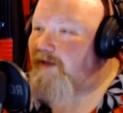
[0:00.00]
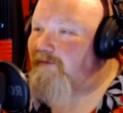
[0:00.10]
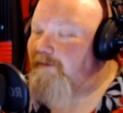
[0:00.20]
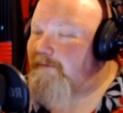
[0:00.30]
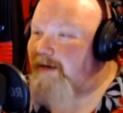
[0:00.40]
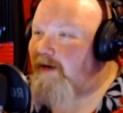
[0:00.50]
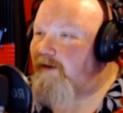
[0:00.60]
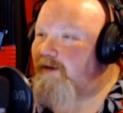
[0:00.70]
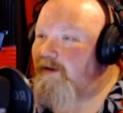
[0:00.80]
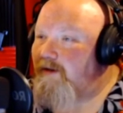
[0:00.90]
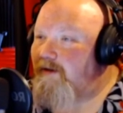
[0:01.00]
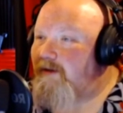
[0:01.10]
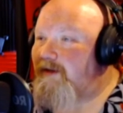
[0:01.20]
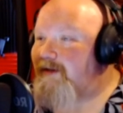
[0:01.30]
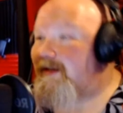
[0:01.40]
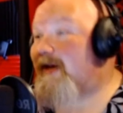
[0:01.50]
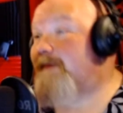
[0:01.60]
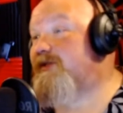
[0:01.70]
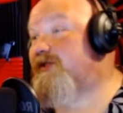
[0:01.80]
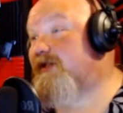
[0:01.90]
you know, repair the, the
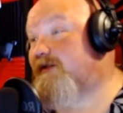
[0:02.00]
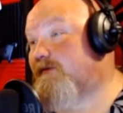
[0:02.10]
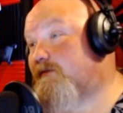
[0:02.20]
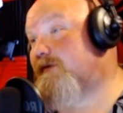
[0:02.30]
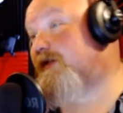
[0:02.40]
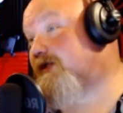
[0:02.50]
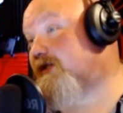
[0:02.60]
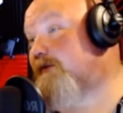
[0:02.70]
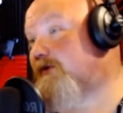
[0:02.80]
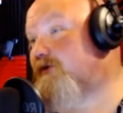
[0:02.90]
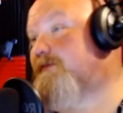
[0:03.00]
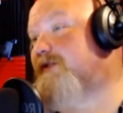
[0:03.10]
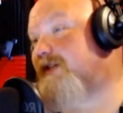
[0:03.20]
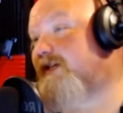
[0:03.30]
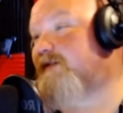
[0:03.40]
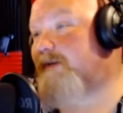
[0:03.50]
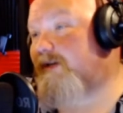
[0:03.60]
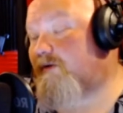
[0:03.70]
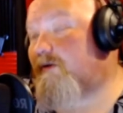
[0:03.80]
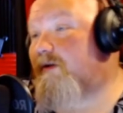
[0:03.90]
damage that, that some of those mistakes
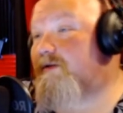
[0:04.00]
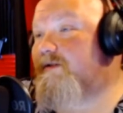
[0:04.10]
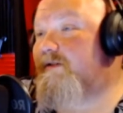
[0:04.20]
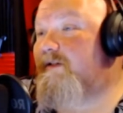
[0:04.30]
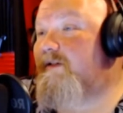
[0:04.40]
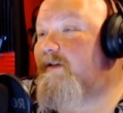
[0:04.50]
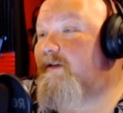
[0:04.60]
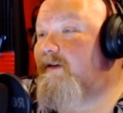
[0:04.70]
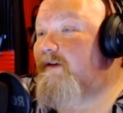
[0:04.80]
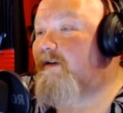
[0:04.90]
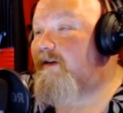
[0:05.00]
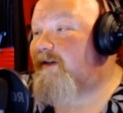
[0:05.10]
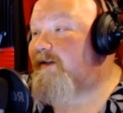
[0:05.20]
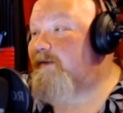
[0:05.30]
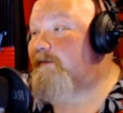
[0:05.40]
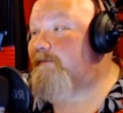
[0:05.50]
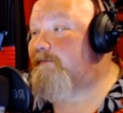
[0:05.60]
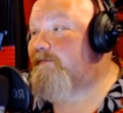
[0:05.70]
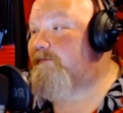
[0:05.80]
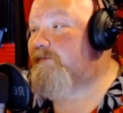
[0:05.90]
may cause.
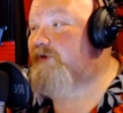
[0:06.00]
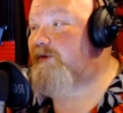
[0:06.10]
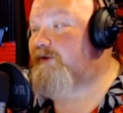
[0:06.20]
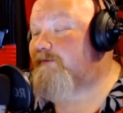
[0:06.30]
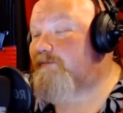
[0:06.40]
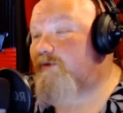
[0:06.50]
Um, so it's